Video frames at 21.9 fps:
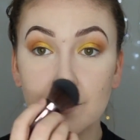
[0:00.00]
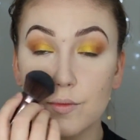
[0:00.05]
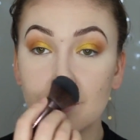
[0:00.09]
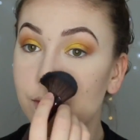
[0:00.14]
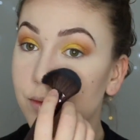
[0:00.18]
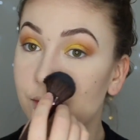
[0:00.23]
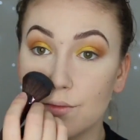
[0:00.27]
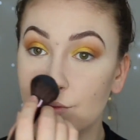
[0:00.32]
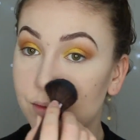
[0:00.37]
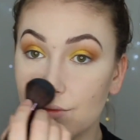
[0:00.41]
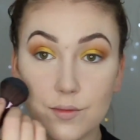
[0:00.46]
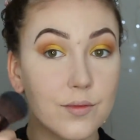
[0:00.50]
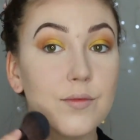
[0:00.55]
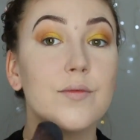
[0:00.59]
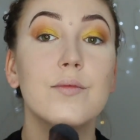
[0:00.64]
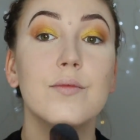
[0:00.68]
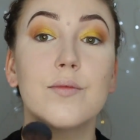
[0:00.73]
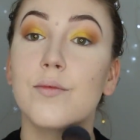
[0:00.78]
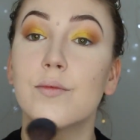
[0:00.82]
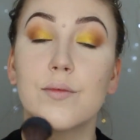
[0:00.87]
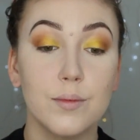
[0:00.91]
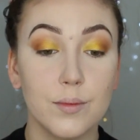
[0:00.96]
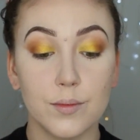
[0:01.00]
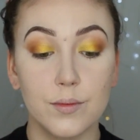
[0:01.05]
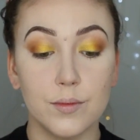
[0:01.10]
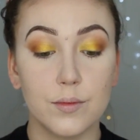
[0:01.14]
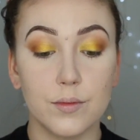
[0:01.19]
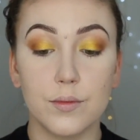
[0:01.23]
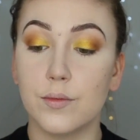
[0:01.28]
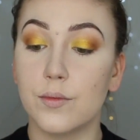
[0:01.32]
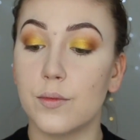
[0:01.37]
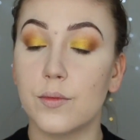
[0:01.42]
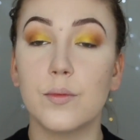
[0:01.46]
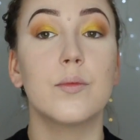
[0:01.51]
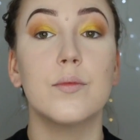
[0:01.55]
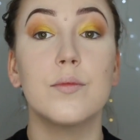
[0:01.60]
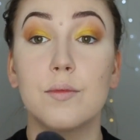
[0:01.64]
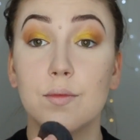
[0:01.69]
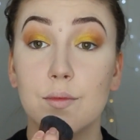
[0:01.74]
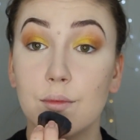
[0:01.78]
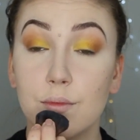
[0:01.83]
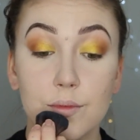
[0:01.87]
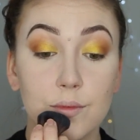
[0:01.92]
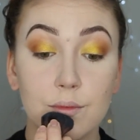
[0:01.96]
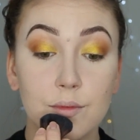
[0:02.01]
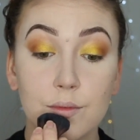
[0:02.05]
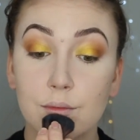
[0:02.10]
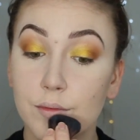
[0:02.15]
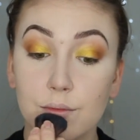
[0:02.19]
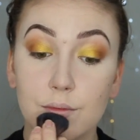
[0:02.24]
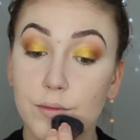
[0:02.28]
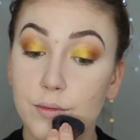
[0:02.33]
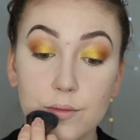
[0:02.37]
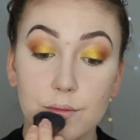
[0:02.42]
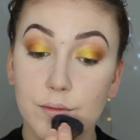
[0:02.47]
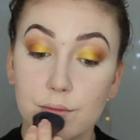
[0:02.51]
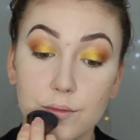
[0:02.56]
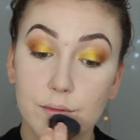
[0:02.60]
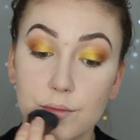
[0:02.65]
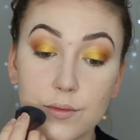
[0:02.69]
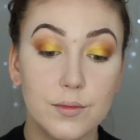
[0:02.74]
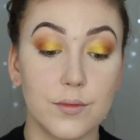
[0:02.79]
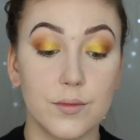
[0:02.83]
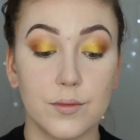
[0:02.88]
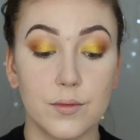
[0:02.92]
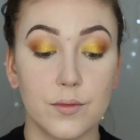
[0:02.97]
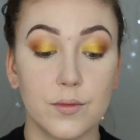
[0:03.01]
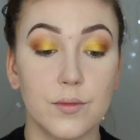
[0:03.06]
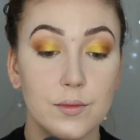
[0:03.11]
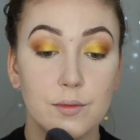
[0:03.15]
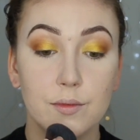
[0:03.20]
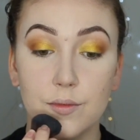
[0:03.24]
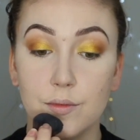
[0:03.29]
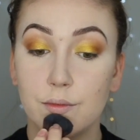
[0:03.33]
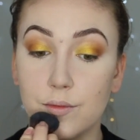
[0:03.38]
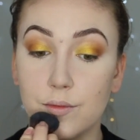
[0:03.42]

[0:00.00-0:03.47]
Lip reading: Down my nose, and then underneath.